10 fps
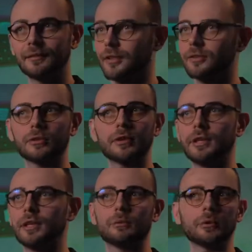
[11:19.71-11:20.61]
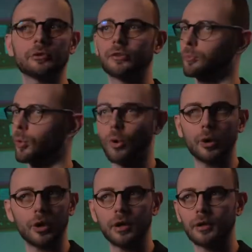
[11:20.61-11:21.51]
literally equals
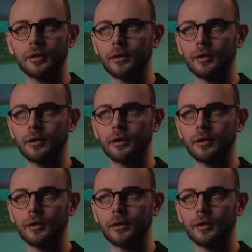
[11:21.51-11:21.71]
more